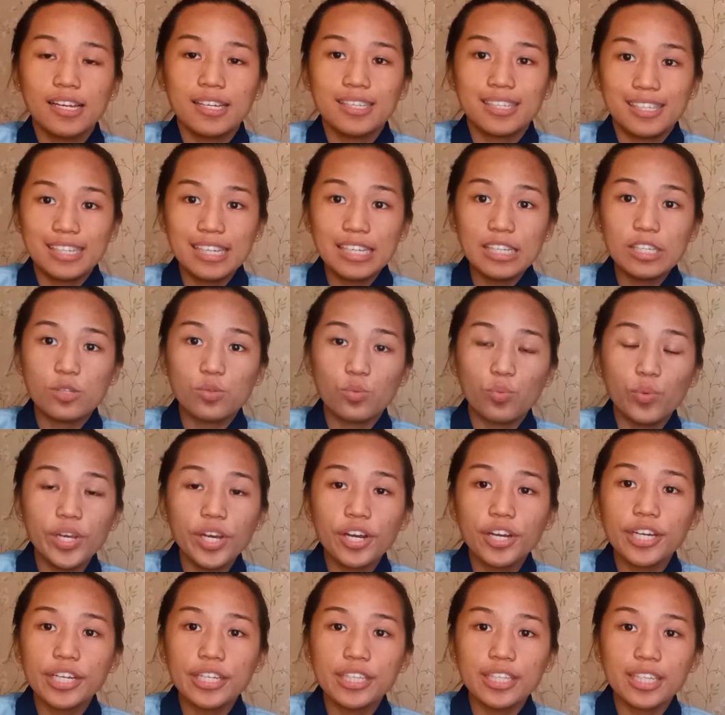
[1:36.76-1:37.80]
Since we
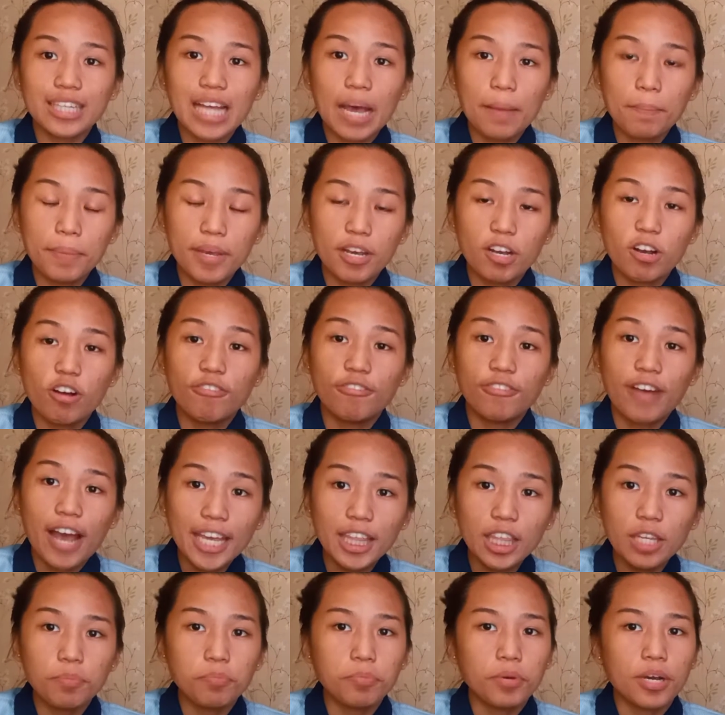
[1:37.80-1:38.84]
are in the topic of
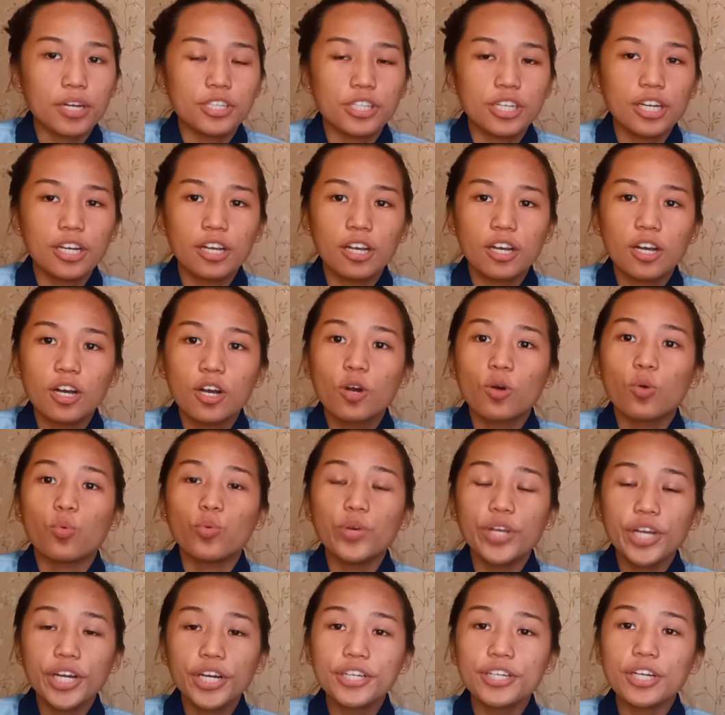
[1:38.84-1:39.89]
IT project,
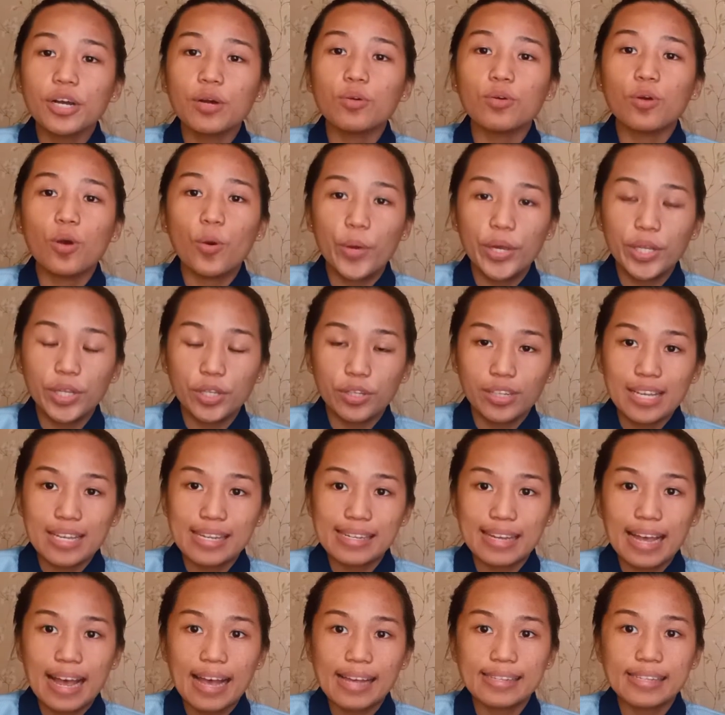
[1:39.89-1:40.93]
we are now going to
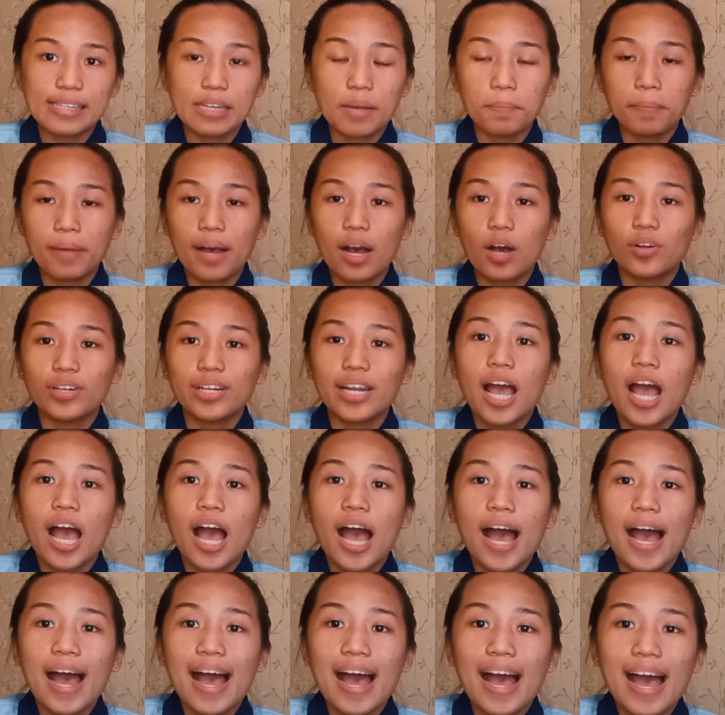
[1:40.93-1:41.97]
discuss about
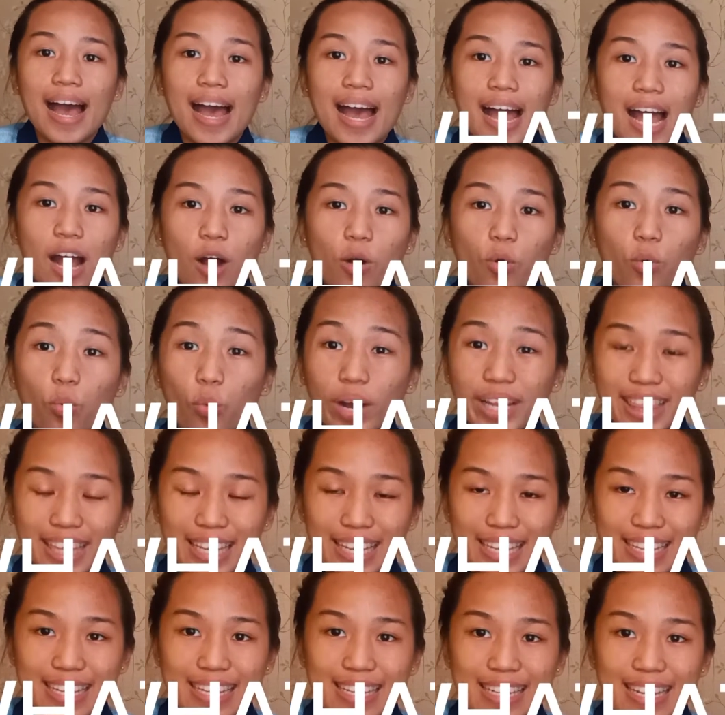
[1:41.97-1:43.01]
what
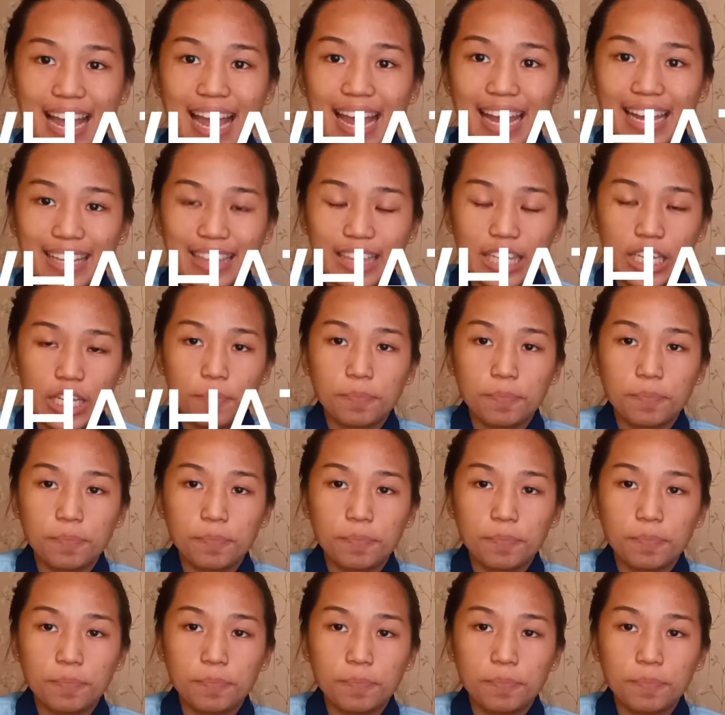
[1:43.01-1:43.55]
is IT.